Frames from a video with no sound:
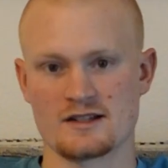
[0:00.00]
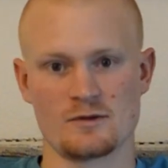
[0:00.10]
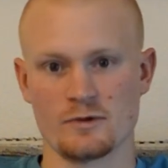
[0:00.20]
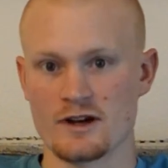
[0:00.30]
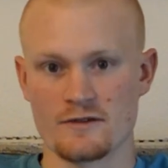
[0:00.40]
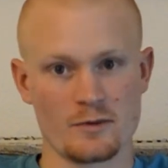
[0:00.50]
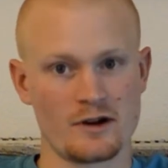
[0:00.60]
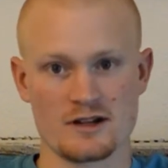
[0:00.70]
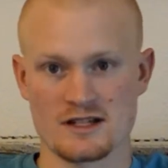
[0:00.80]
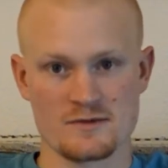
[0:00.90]
the one
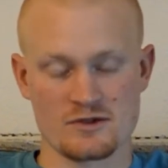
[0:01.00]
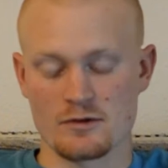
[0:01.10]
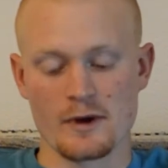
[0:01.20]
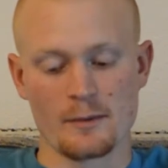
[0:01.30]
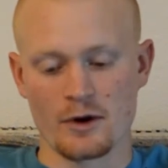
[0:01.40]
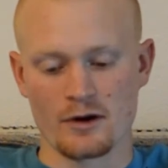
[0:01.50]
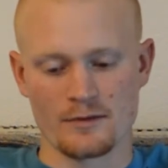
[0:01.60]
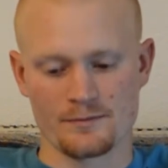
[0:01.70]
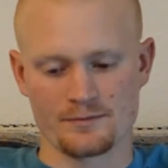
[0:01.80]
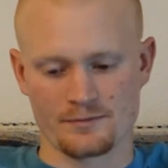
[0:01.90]
everybody seems to remember.
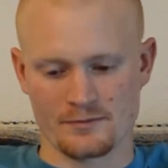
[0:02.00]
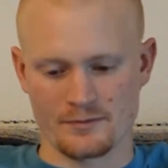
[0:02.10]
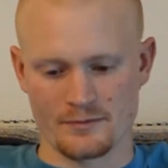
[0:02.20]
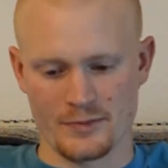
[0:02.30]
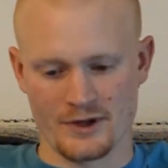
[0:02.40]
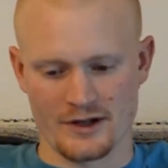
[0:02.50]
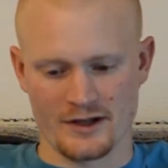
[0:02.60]
But